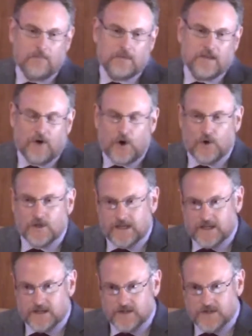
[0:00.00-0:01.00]
whammy of
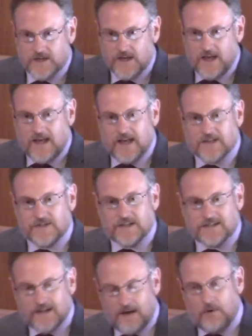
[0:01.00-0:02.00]
holiness. It's
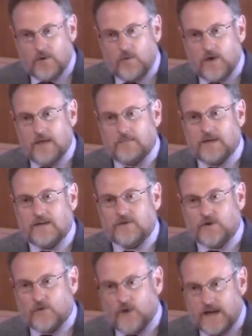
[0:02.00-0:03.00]
a double whammy
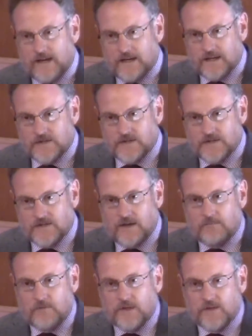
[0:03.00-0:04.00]
of greatness. It's
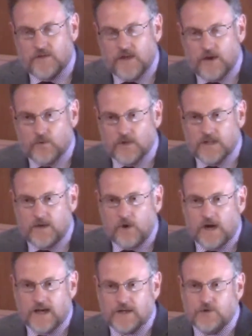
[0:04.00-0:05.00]
something that they really
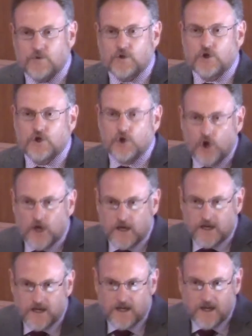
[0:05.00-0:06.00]
want to do
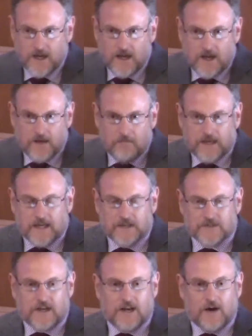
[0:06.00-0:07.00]
good
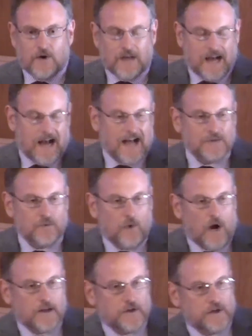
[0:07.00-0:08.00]
because they know God's
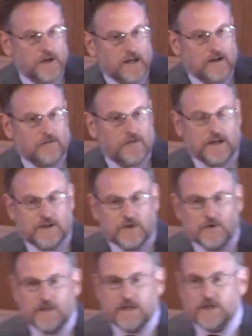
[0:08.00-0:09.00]
watching, and if they
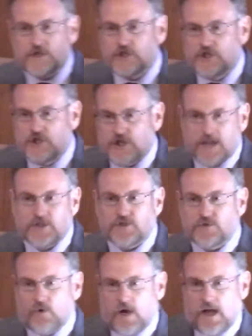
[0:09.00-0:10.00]
do this
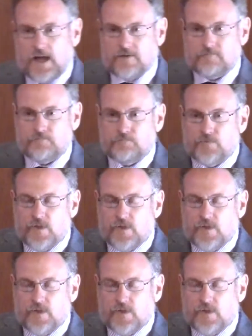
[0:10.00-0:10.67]
just right,